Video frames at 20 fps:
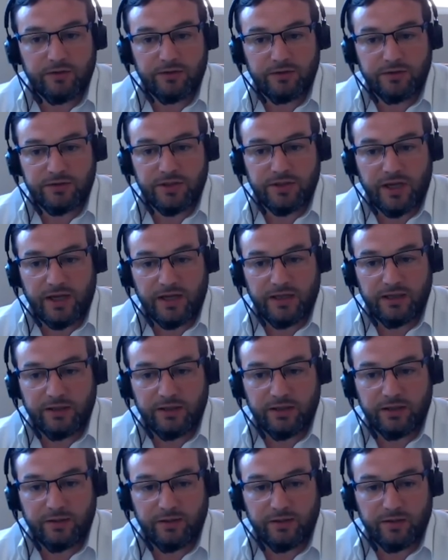taking
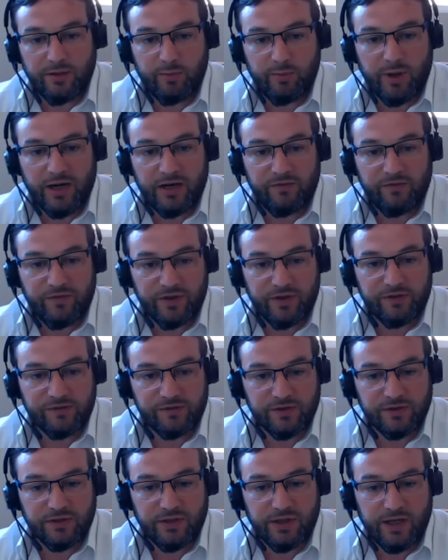the
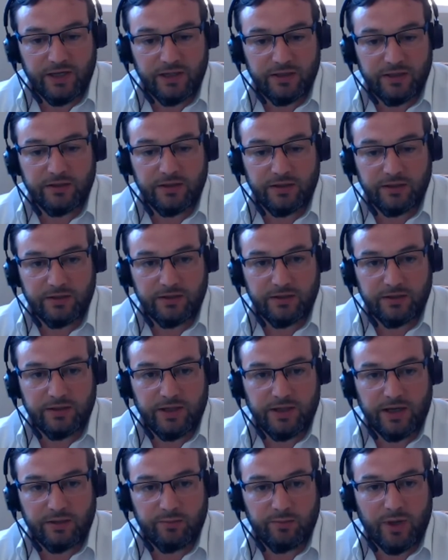benefits, and then
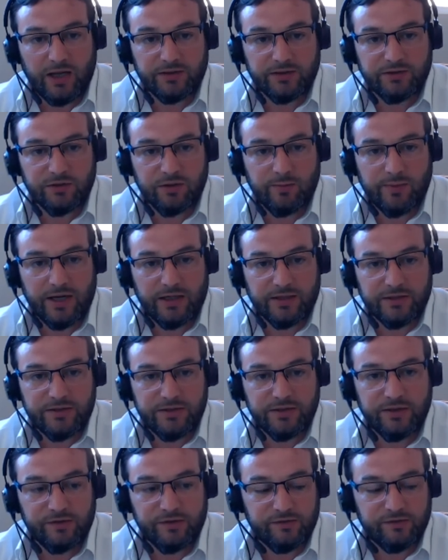getting back to
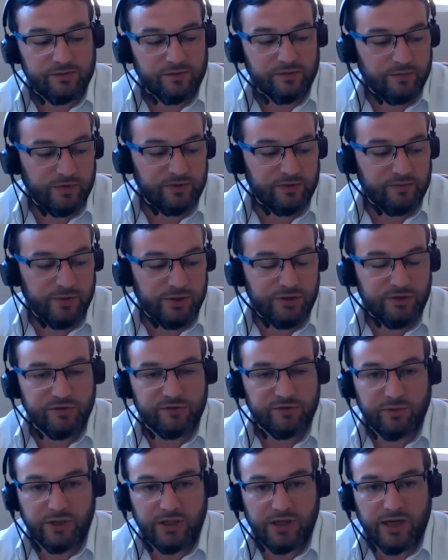normality as much
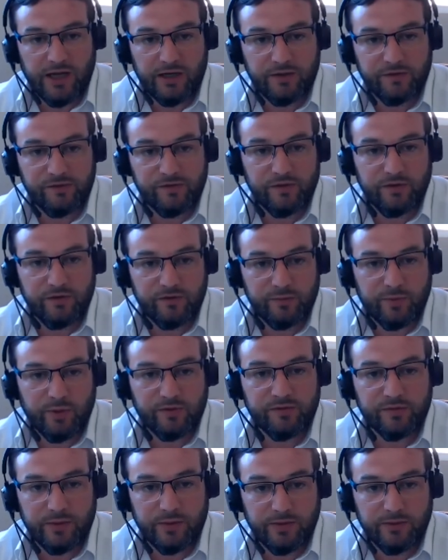as we can as soon as
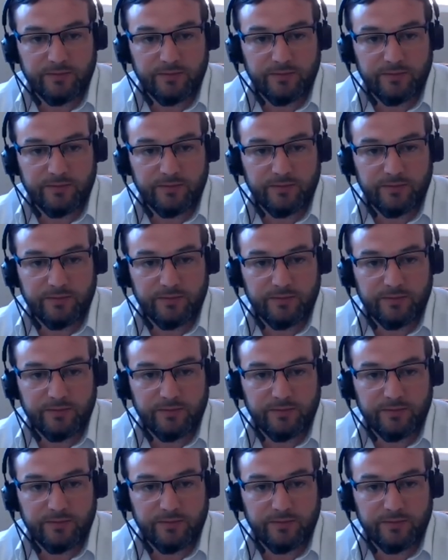possible.